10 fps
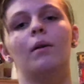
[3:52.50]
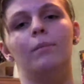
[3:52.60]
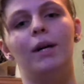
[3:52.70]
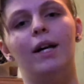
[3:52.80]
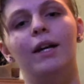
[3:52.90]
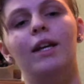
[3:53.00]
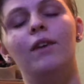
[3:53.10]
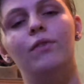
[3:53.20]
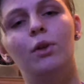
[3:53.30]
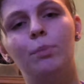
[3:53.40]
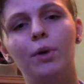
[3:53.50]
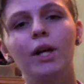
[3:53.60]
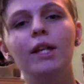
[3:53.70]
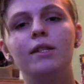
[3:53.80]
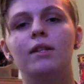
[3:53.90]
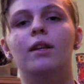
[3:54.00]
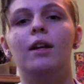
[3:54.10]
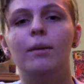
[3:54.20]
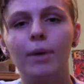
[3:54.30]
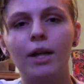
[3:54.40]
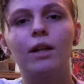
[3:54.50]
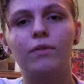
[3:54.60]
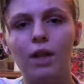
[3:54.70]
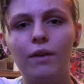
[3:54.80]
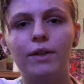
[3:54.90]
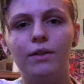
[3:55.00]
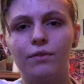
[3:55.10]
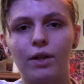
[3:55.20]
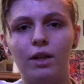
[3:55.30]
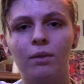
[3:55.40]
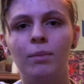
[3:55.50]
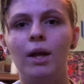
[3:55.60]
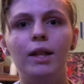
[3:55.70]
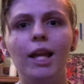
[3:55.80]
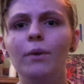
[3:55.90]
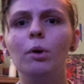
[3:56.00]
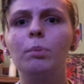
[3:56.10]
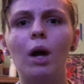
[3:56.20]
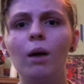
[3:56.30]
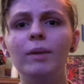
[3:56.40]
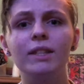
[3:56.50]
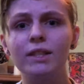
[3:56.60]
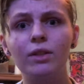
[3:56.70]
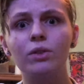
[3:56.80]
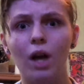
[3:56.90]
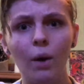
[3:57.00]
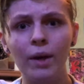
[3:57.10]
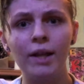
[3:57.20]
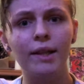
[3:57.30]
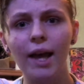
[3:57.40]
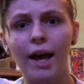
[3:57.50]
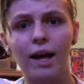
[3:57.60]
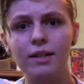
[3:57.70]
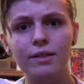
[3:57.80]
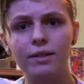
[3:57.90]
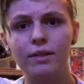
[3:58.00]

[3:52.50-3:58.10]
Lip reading: But if you put a bucket of lava in front of them, they will probably still go in that.